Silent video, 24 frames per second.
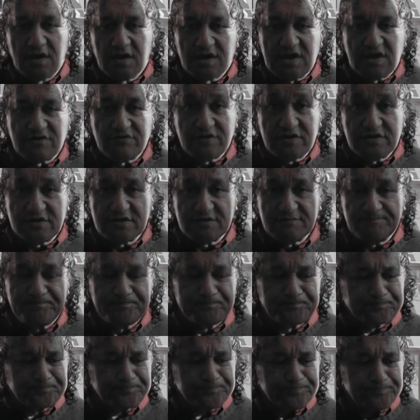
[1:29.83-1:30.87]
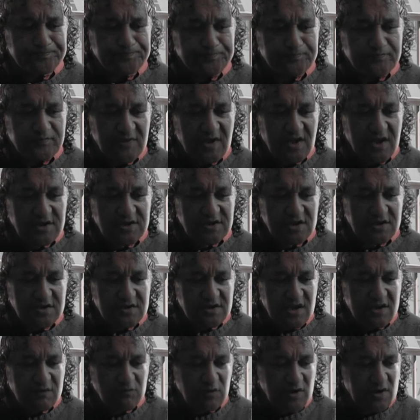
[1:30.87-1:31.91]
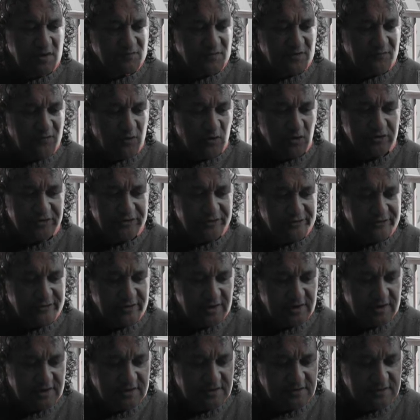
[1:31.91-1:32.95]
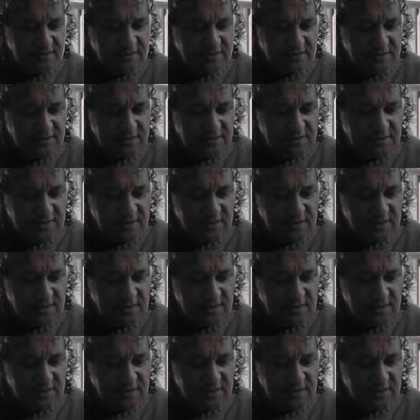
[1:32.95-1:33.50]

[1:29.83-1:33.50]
countries, and then King William IV in